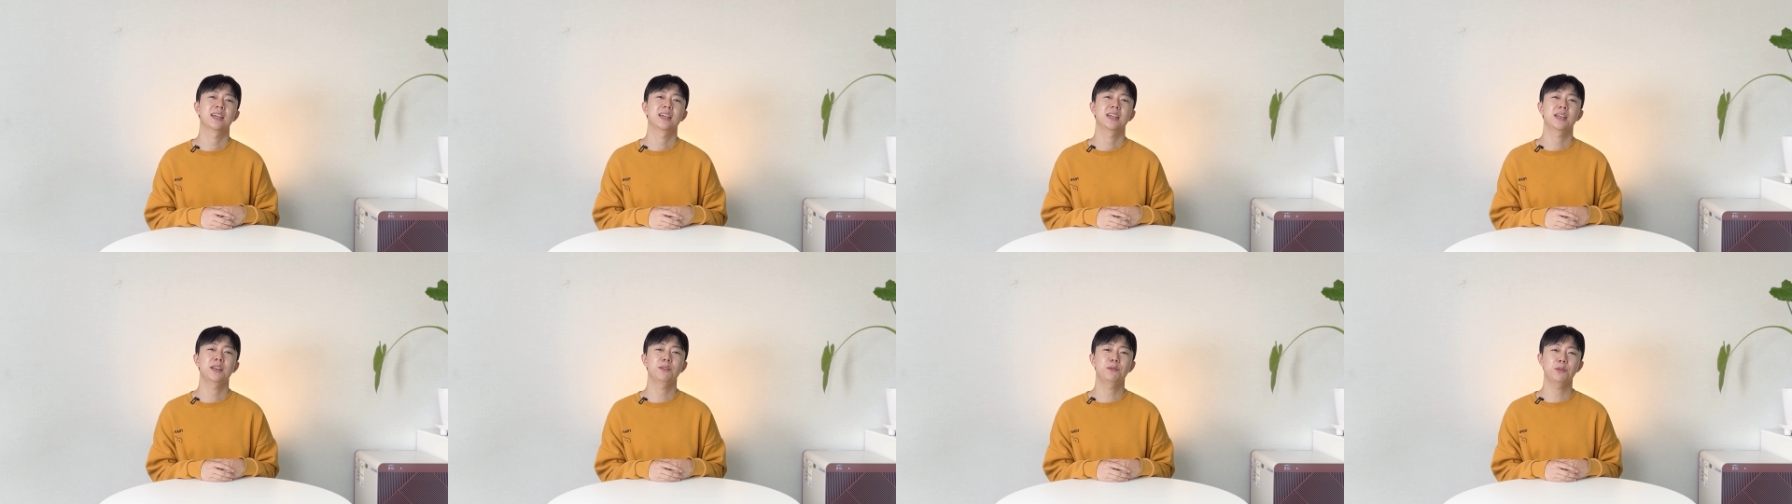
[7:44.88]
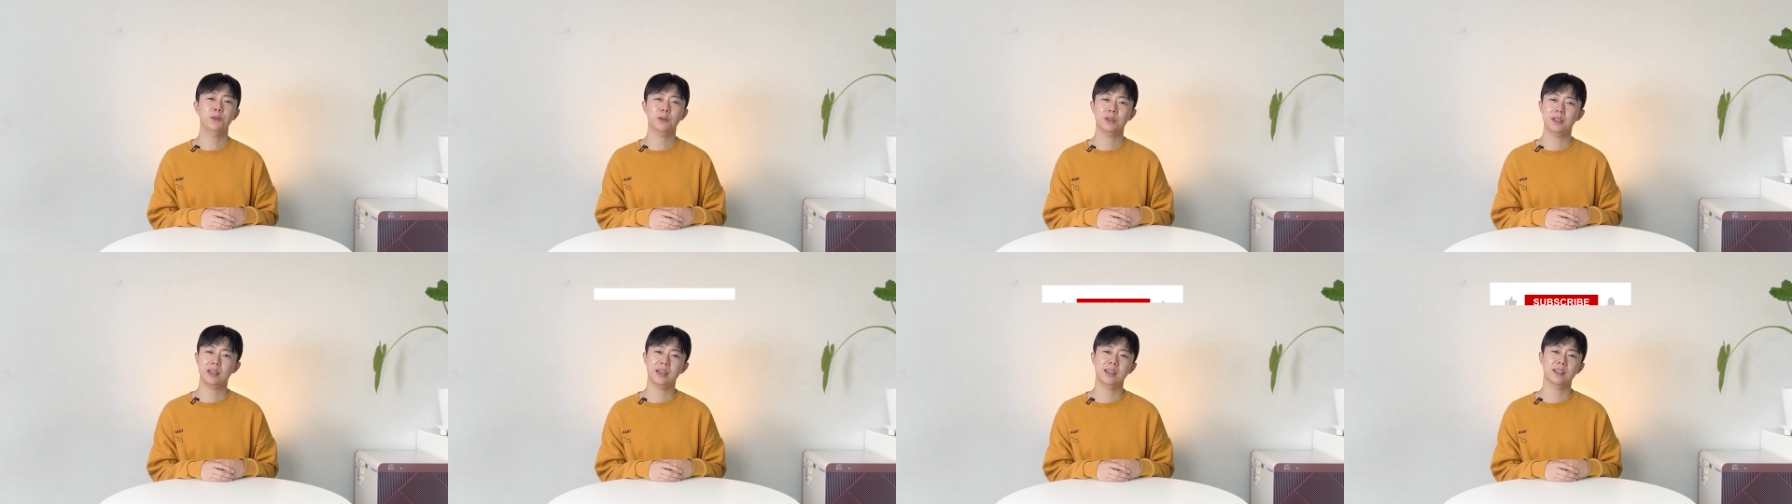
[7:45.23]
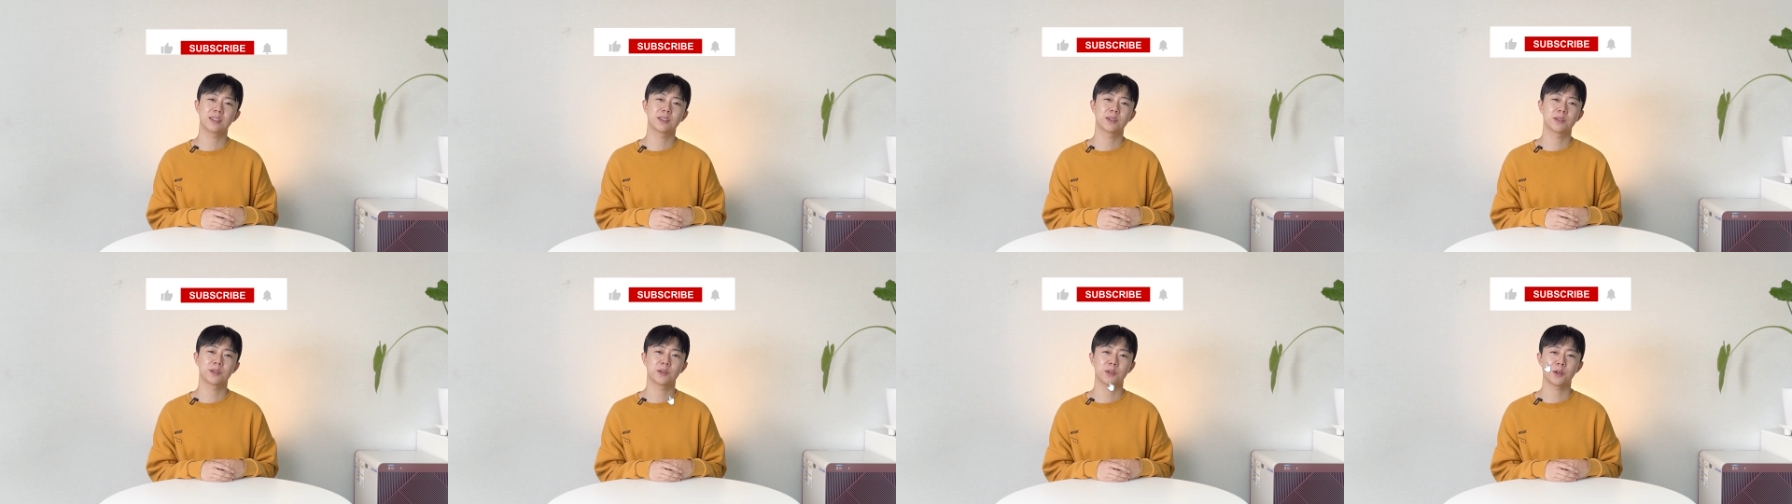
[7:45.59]
If you'd like
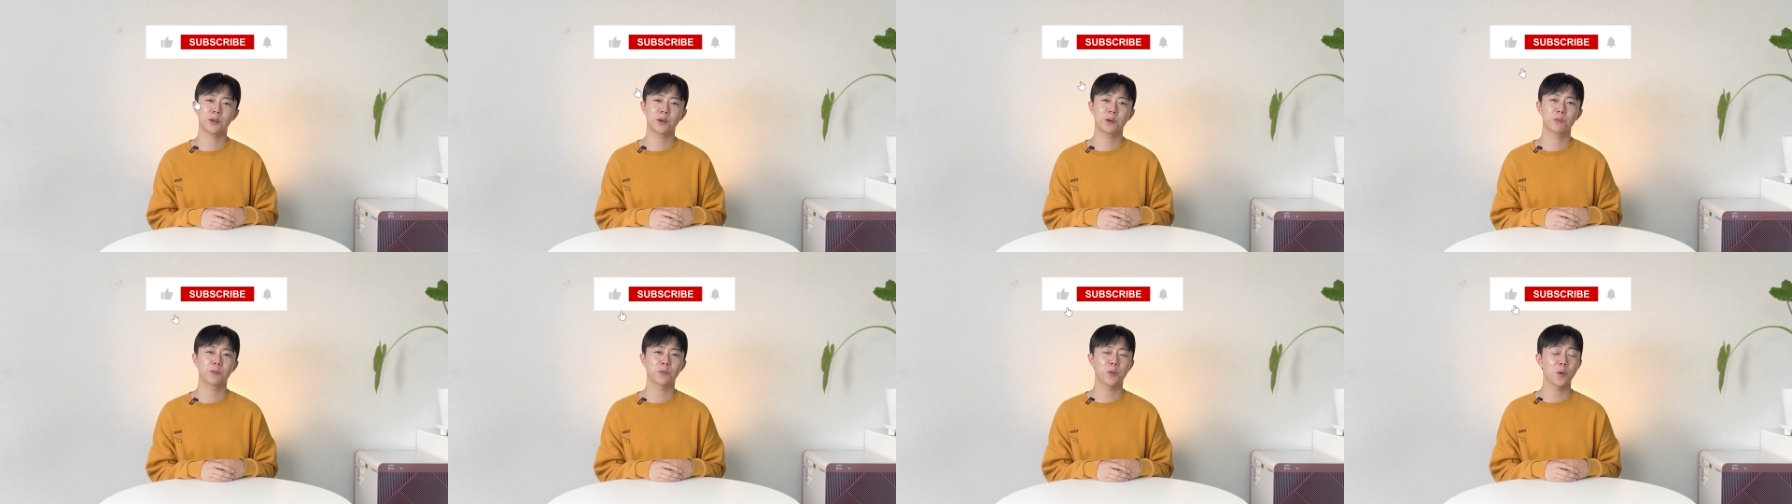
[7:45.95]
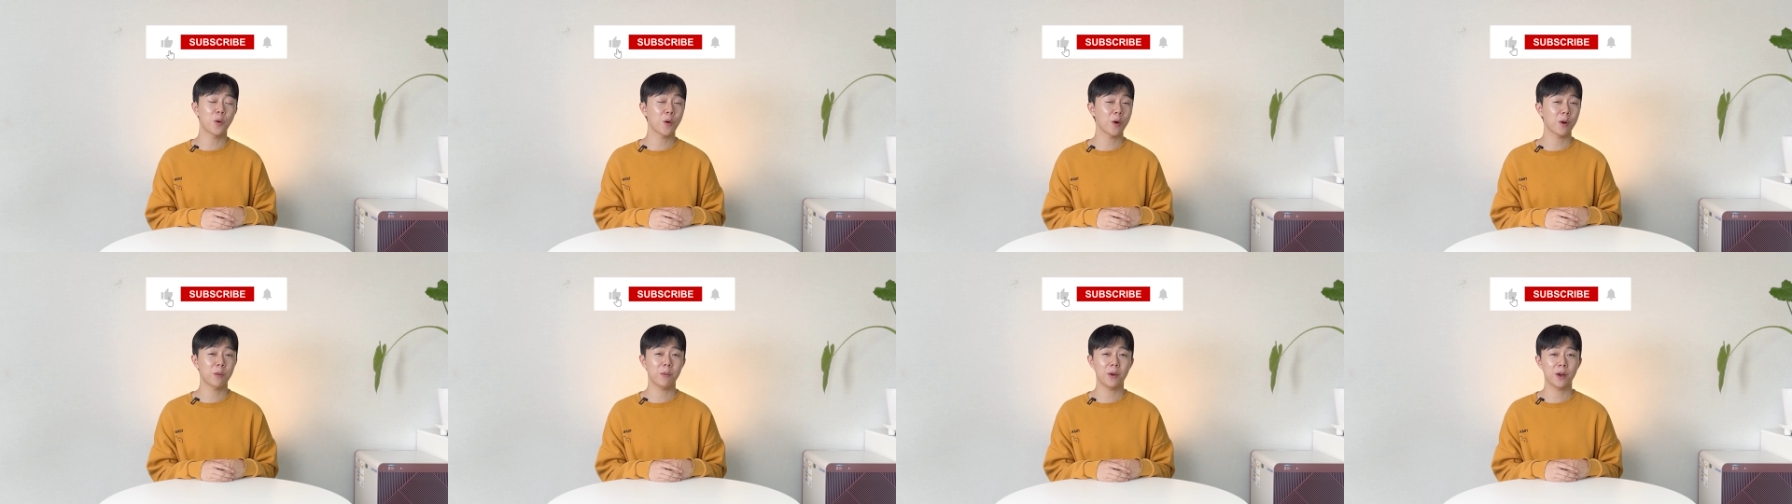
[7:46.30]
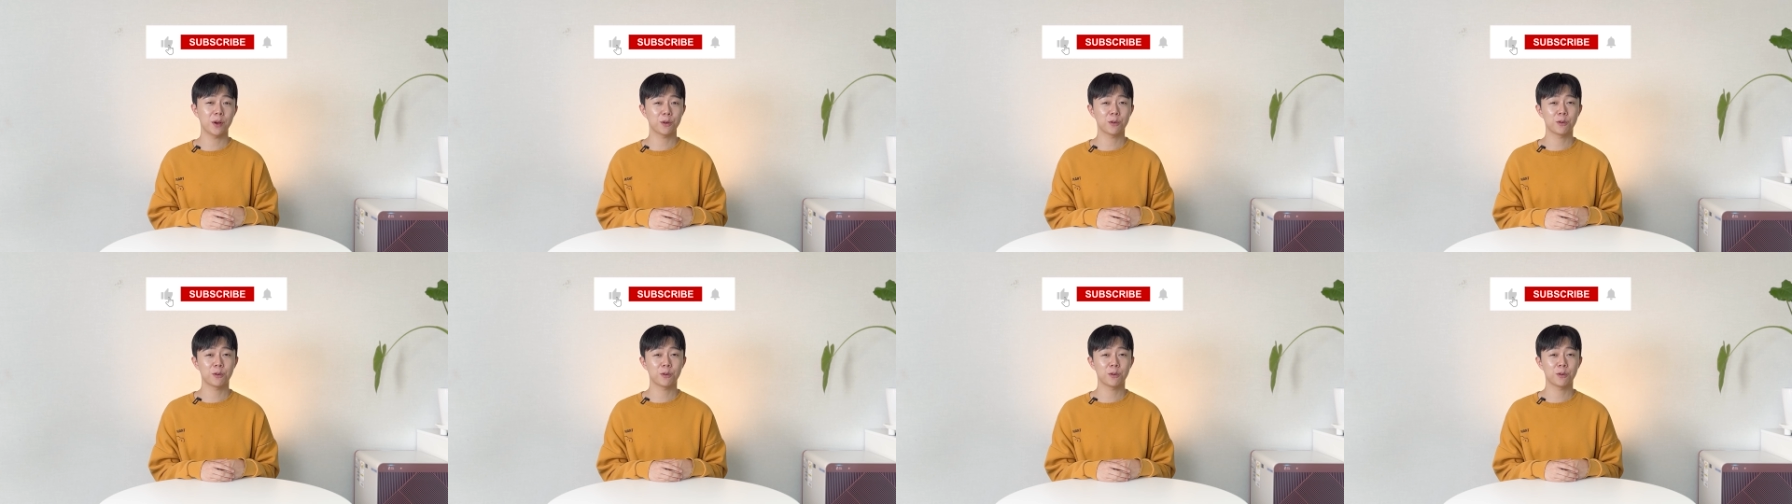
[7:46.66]
to learn more about